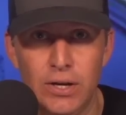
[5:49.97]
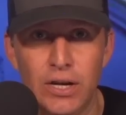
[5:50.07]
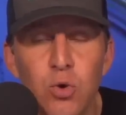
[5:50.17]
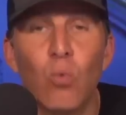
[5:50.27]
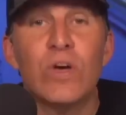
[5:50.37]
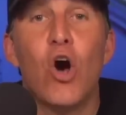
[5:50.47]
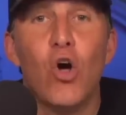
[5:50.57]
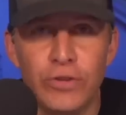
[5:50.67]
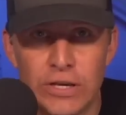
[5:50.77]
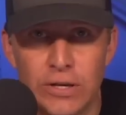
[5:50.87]
That's what we
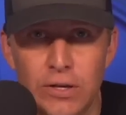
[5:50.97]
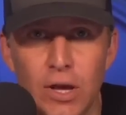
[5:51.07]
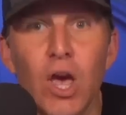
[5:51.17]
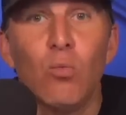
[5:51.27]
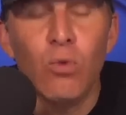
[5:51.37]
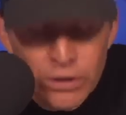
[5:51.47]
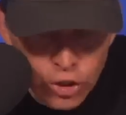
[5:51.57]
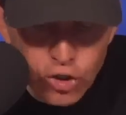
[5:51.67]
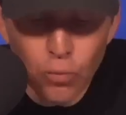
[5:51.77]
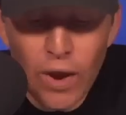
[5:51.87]
all need. When we
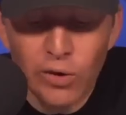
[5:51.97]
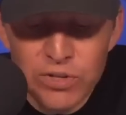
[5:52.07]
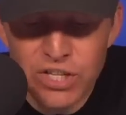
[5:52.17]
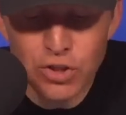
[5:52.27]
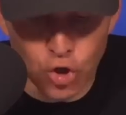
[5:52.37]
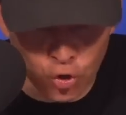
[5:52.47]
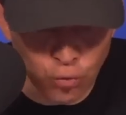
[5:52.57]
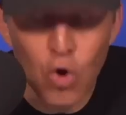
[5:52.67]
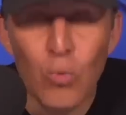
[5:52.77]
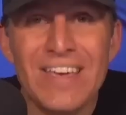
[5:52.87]
look around and we see the
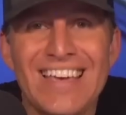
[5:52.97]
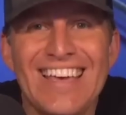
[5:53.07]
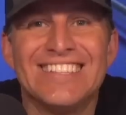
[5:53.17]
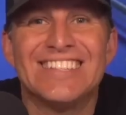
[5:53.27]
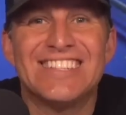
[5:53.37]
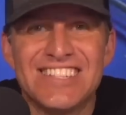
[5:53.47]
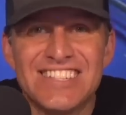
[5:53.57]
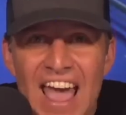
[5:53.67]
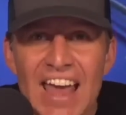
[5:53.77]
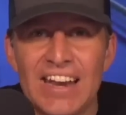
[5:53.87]
growing
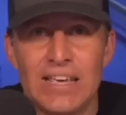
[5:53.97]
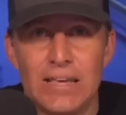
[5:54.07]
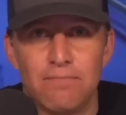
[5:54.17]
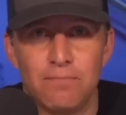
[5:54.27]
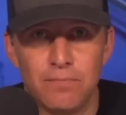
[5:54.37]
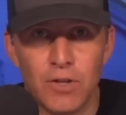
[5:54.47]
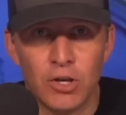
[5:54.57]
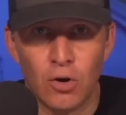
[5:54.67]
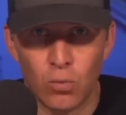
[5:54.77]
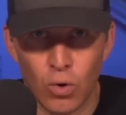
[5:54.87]
insanity
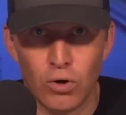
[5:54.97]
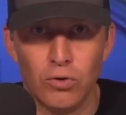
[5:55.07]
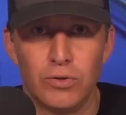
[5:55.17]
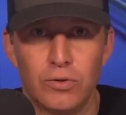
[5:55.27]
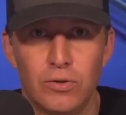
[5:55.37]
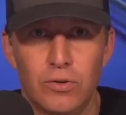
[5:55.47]
in our world,